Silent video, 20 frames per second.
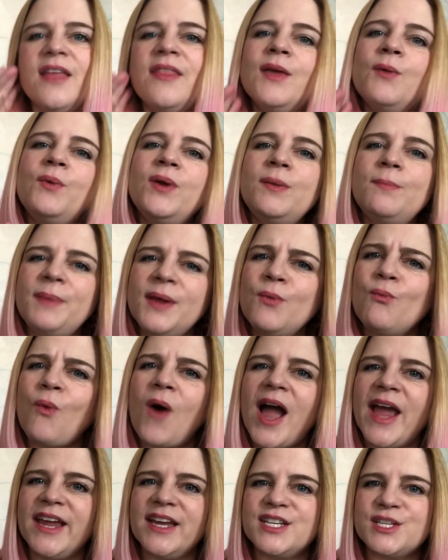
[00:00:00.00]
And they wouldn't be
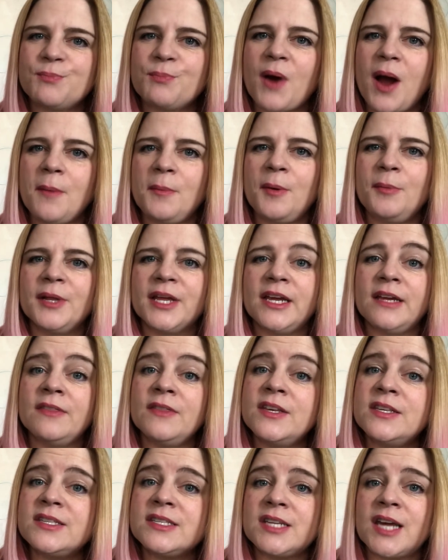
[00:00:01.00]
white, probably
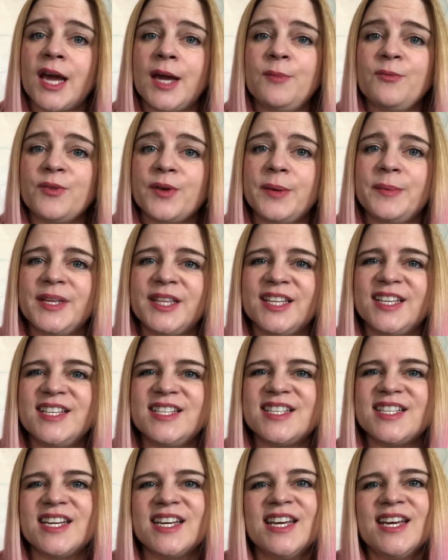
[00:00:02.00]
in this time frame at
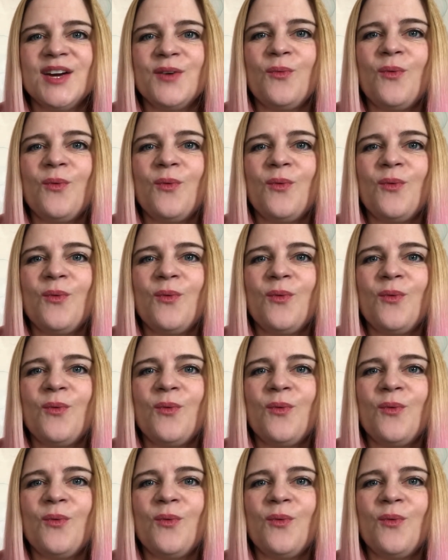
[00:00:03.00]
least.